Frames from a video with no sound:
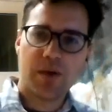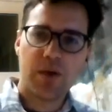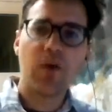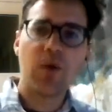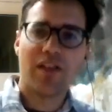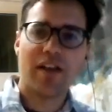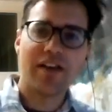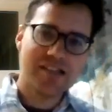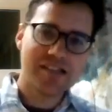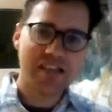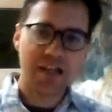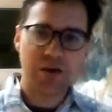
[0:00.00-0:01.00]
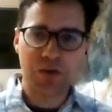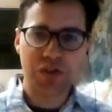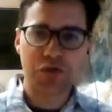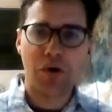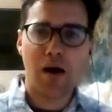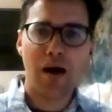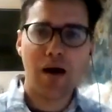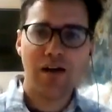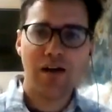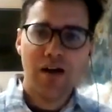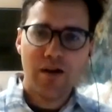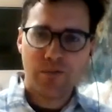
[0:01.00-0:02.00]
and what lessons can we draw
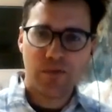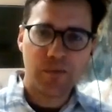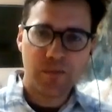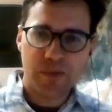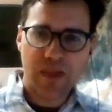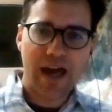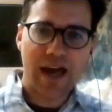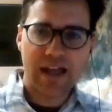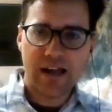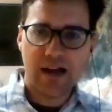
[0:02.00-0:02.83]
from that